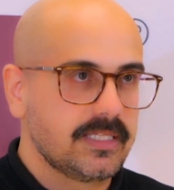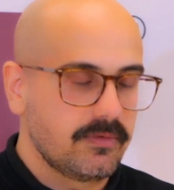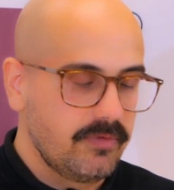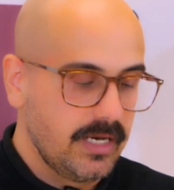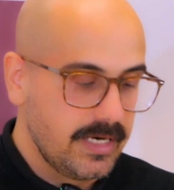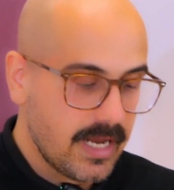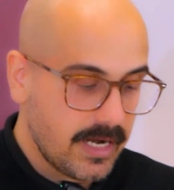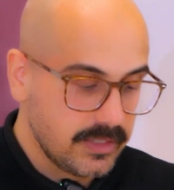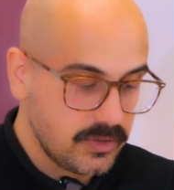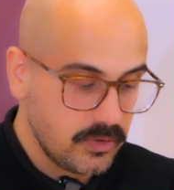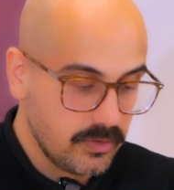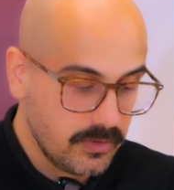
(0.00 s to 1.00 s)
a really
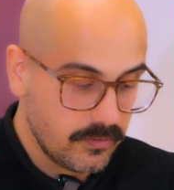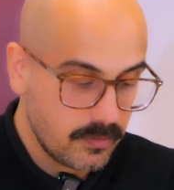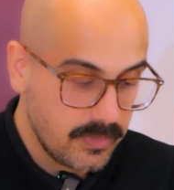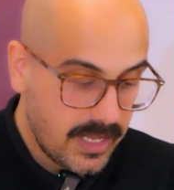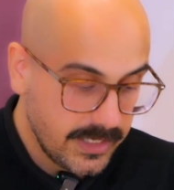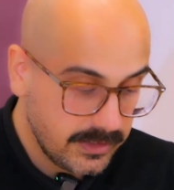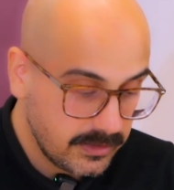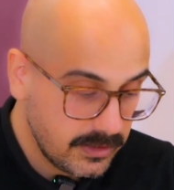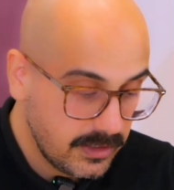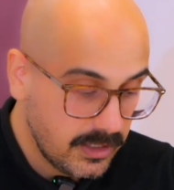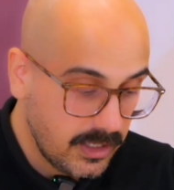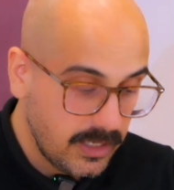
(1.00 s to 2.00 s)
nice uniform light.
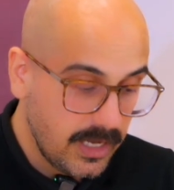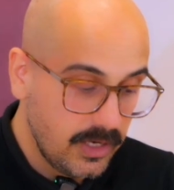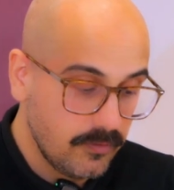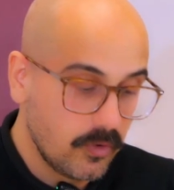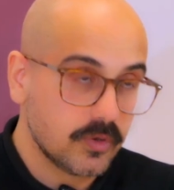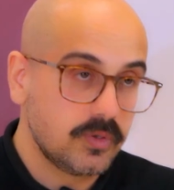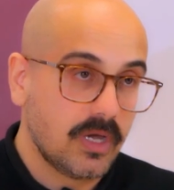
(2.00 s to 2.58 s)
And of course,